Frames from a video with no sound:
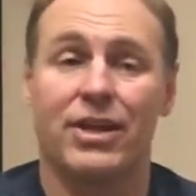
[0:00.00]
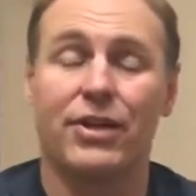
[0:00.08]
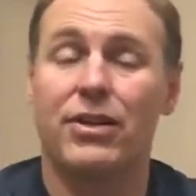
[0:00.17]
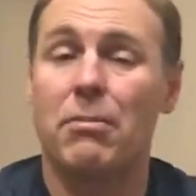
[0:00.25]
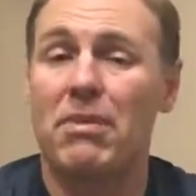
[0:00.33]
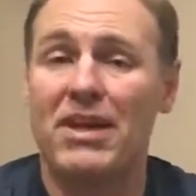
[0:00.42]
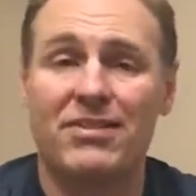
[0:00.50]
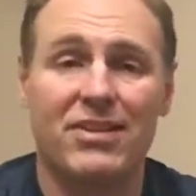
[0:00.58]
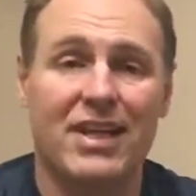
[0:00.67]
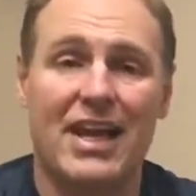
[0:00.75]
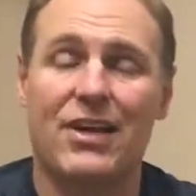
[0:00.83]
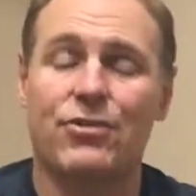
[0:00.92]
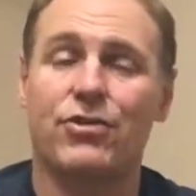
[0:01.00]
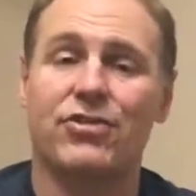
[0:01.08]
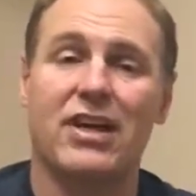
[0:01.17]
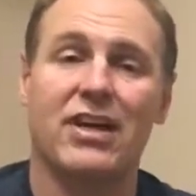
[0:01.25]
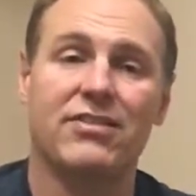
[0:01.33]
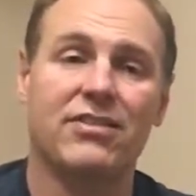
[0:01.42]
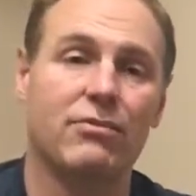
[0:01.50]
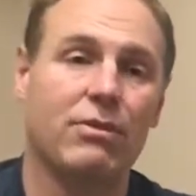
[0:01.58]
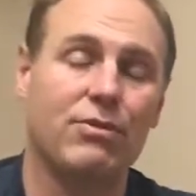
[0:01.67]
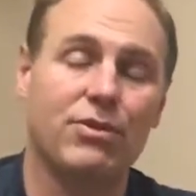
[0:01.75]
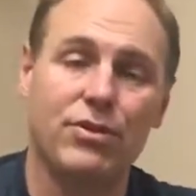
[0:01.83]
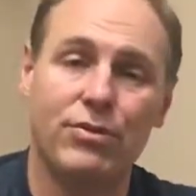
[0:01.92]
the basic exercises that we
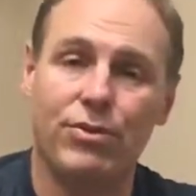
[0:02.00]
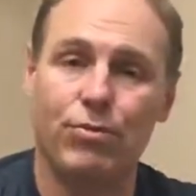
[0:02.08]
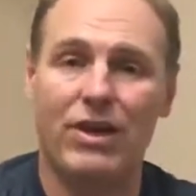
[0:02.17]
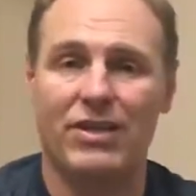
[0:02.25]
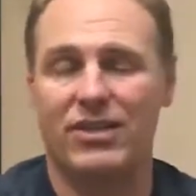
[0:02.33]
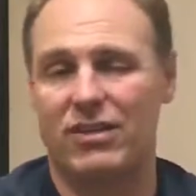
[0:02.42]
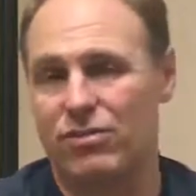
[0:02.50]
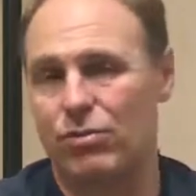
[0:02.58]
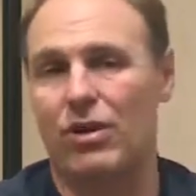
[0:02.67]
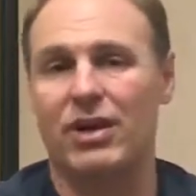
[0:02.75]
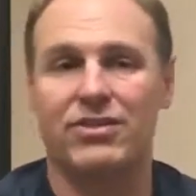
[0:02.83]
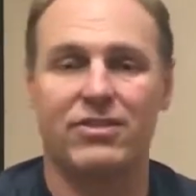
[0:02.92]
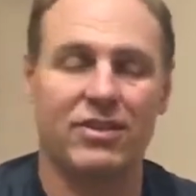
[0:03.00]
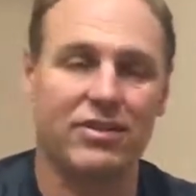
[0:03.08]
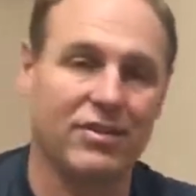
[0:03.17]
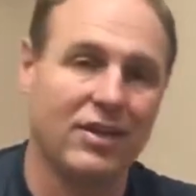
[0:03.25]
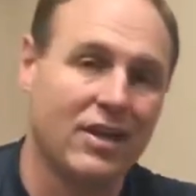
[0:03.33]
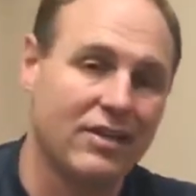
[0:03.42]
would do with weights like squats and